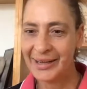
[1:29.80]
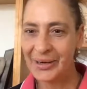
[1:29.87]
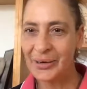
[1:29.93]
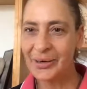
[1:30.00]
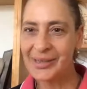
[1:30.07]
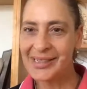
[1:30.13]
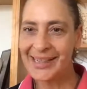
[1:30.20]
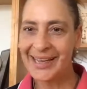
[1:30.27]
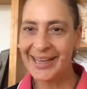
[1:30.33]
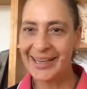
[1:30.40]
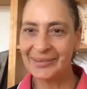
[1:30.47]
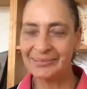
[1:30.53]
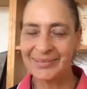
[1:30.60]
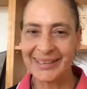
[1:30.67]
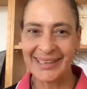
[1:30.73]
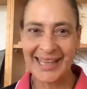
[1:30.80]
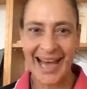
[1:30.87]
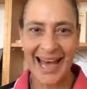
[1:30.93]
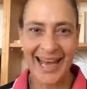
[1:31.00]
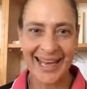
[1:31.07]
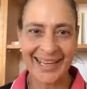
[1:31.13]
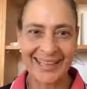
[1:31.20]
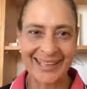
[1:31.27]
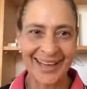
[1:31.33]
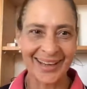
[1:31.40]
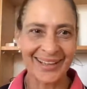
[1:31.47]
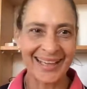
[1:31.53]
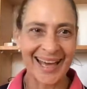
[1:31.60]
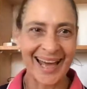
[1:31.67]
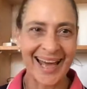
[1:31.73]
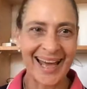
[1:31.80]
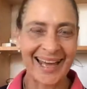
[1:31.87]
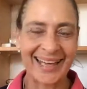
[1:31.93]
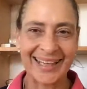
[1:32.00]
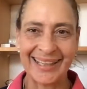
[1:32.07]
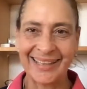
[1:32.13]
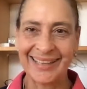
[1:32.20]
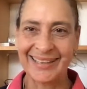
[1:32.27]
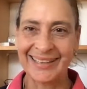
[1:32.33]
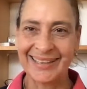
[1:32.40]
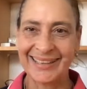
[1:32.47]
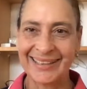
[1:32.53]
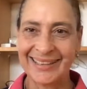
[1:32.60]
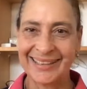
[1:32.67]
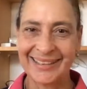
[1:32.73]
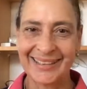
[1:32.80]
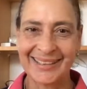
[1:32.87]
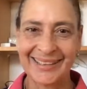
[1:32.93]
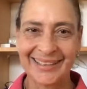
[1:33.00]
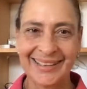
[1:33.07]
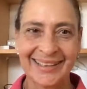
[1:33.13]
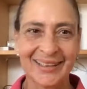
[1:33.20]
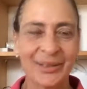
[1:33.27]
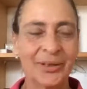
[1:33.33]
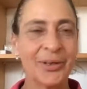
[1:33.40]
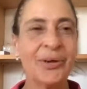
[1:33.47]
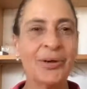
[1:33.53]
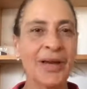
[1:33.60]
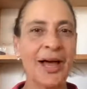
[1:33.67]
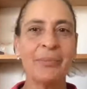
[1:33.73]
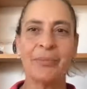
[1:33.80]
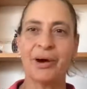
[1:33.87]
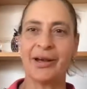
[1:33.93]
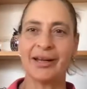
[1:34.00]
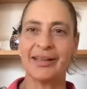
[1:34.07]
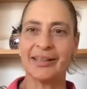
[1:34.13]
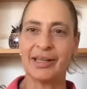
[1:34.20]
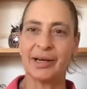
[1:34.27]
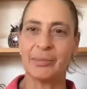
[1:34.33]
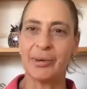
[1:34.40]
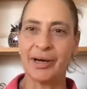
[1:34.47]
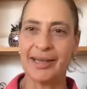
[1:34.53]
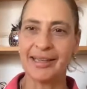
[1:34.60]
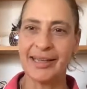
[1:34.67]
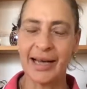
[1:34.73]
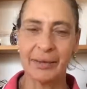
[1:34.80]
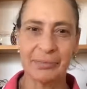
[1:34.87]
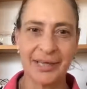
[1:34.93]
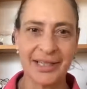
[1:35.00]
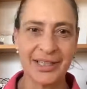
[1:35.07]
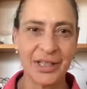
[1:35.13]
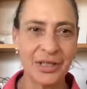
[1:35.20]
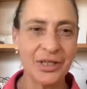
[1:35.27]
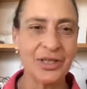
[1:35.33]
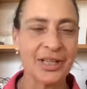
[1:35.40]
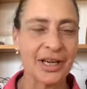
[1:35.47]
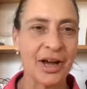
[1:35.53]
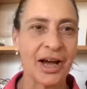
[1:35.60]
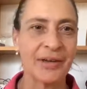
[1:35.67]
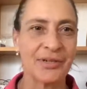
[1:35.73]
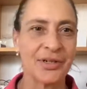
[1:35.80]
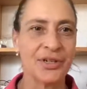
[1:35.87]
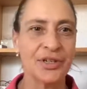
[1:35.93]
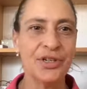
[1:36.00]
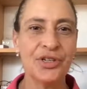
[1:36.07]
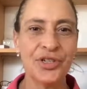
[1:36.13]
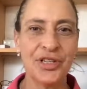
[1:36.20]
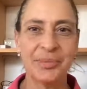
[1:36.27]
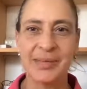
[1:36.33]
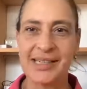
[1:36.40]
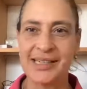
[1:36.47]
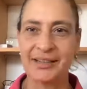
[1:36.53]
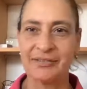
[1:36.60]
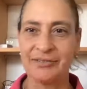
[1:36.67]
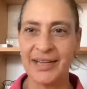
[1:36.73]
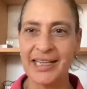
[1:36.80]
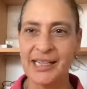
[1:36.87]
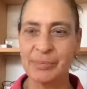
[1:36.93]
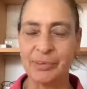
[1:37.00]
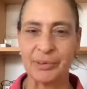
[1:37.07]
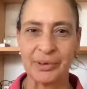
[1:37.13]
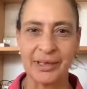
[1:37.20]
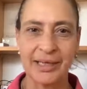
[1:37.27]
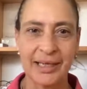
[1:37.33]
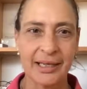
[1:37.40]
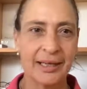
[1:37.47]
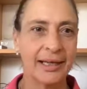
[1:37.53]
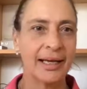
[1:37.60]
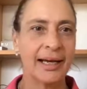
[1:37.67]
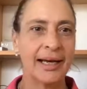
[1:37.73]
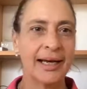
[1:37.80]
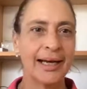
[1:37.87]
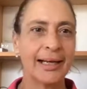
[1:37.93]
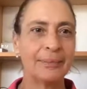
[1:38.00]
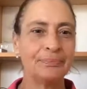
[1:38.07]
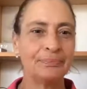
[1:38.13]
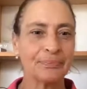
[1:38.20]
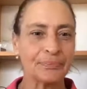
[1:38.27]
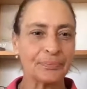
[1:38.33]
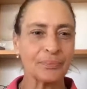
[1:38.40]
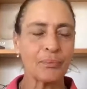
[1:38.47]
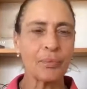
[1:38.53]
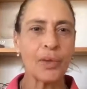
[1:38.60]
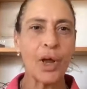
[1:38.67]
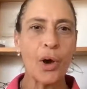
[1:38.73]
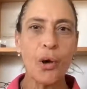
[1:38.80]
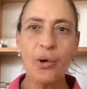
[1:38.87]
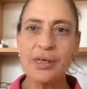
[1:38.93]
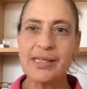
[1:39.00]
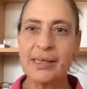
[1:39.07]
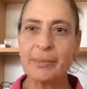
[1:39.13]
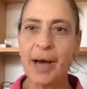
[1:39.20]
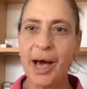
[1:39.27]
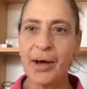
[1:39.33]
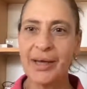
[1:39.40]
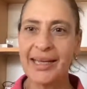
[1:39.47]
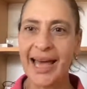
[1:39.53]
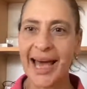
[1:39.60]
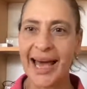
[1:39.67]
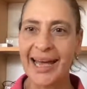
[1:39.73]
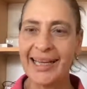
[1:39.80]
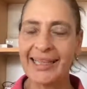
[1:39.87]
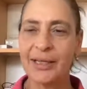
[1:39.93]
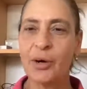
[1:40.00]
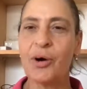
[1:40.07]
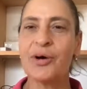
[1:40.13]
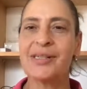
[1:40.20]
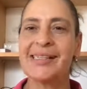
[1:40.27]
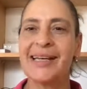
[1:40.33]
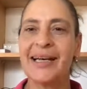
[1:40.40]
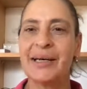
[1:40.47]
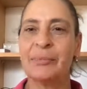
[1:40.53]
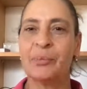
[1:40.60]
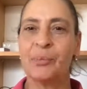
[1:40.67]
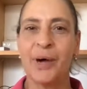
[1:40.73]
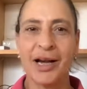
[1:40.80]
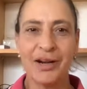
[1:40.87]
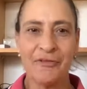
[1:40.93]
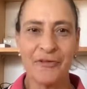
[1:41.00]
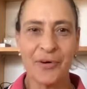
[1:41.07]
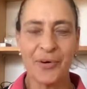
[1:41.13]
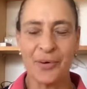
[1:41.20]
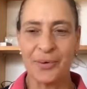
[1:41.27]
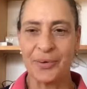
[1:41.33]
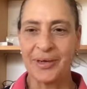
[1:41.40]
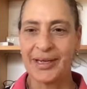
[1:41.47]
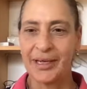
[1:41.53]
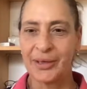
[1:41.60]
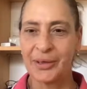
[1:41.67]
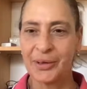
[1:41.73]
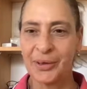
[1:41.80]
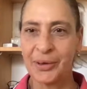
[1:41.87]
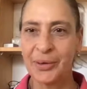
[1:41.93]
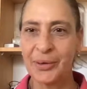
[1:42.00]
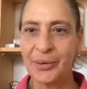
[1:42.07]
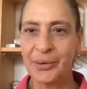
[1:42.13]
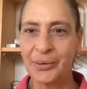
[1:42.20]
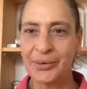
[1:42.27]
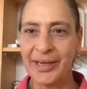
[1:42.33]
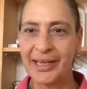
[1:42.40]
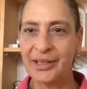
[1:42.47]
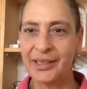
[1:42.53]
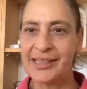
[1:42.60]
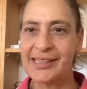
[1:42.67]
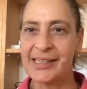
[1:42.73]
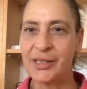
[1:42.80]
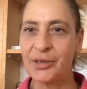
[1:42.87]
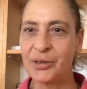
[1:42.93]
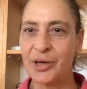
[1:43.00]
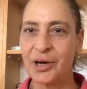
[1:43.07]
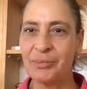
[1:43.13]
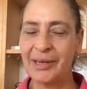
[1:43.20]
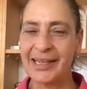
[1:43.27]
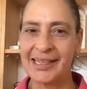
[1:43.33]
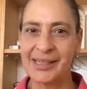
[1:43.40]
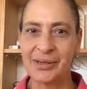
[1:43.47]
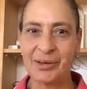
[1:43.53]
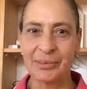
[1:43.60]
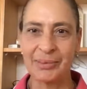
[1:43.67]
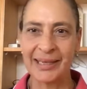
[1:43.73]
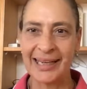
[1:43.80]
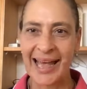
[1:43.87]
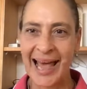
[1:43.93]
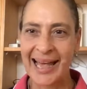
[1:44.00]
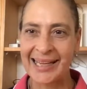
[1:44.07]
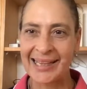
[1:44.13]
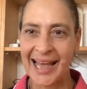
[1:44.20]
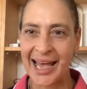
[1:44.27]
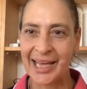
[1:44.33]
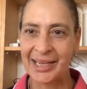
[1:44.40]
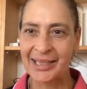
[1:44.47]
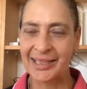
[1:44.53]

Awesome. Yay. Okay. Cool. I think I might continue the lives on YouTube instead of Facebook. Awesome. Okay. Awesome. Wonderful. Cool. And I can see your comments. So I'm glad that